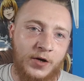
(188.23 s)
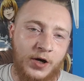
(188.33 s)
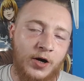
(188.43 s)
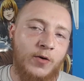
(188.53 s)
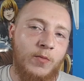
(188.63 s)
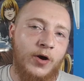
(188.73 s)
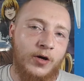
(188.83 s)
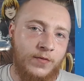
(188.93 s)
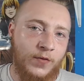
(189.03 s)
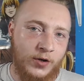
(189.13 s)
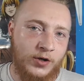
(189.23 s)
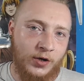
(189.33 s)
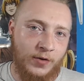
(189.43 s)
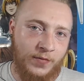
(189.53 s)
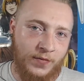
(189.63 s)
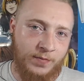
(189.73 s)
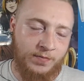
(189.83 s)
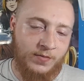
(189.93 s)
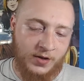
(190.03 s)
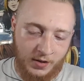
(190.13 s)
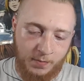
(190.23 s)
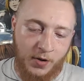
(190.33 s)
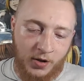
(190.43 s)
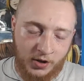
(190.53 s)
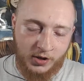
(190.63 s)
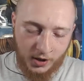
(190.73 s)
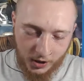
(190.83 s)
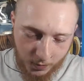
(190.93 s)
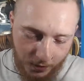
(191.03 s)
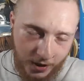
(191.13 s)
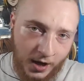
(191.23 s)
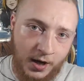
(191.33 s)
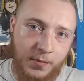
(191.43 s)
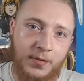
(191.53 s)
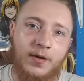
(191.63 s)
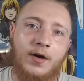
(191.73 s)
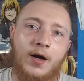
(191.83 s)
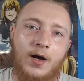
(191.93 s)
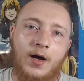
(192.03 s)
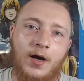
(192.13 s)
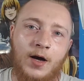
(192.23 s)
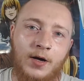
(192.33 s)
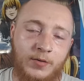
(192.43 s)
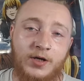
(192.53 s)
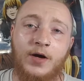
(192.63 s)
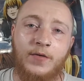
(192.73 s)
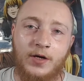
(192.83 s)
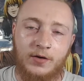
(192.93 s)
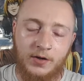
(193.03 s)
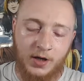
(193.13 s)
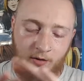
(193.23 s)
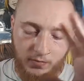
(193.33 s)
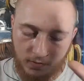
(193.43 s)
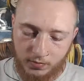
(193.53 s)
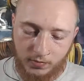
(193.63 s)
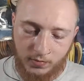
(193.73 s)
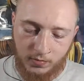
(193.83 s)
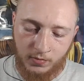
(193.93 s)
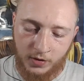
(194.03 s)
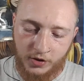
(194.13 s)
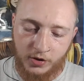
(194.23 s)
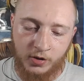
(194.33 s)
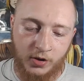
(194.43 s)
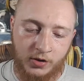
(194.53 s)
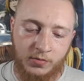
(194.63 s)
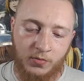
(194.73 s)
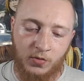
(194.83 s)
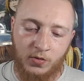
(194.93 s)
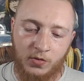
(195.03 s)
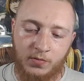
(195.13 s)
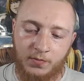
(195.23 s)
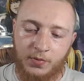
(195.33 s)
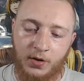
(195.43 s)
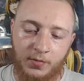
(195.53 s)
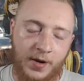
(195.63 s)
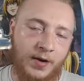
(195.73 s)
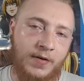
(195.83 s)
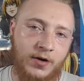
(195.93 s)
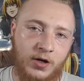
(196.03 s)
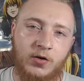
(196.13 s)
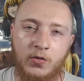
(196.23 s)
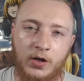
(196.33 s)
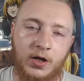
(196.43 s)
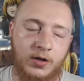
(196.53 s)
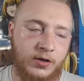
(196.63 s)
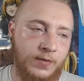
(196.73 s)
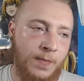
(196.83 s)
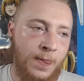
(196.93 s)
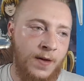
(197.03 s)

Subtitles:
The color, when I first got the box, I opened it up and it was lovely, It looked more, probably I would look at all the colors.